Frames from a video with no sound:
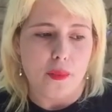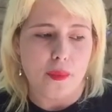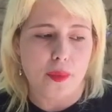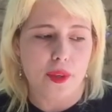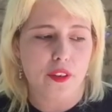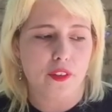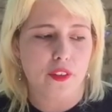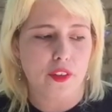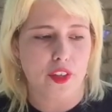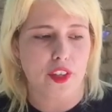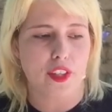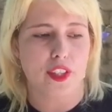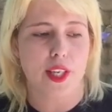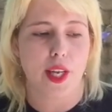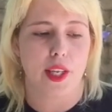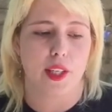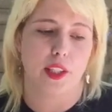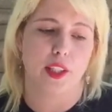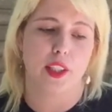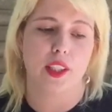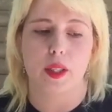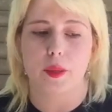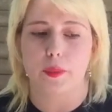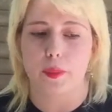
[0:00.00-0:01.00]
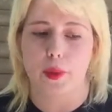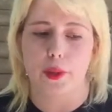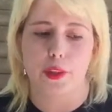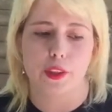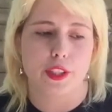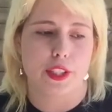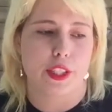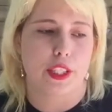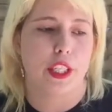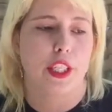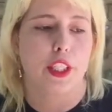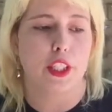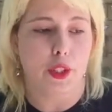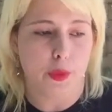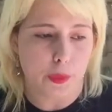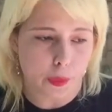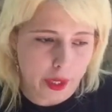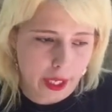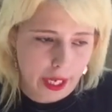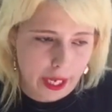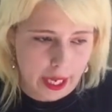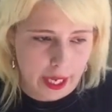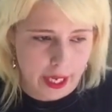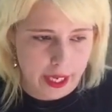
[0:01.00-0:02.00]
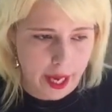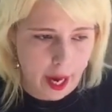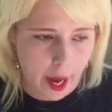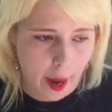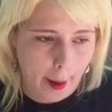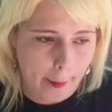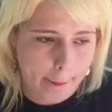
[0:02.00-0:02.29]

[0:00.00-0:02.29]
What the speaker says: But if you're a delicate person and you get